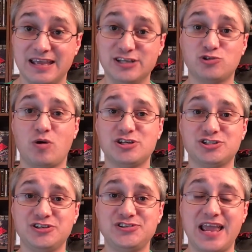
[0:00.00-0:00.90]
his
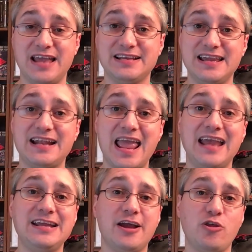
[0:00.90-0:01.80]
questions, and again,
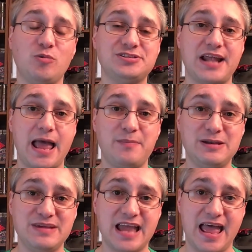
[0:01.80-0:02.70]
any other ones that
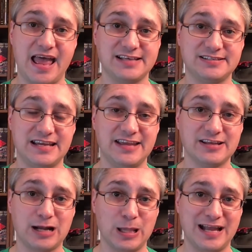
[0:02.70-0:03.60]
happen to be asked in
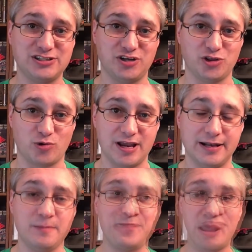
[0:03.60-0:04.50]
the collection
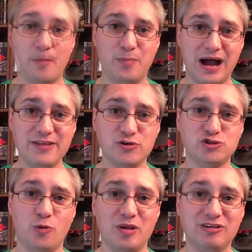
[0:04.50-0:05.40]
thread by
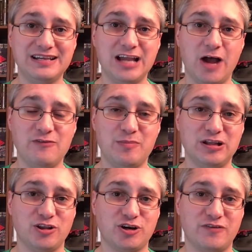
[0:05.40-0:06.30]
those nobility of the
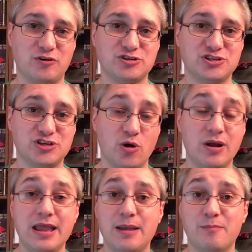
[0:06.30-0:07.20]
Butlerverse.
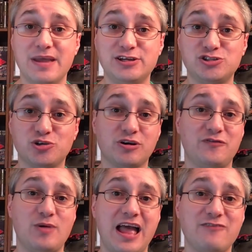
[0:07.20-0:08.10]
So make sure
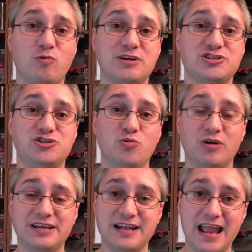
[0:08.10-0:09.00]
if you have questions you
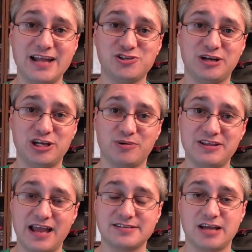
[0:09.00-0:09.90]
want to get answered and you're
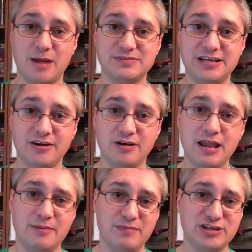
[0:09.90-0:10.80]
in that top tier,
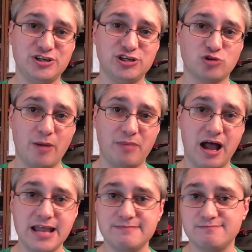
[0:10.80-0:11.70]
make sure you drop
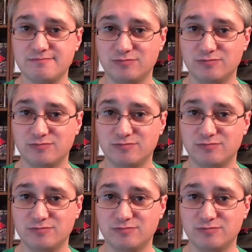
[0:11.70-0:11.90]
by,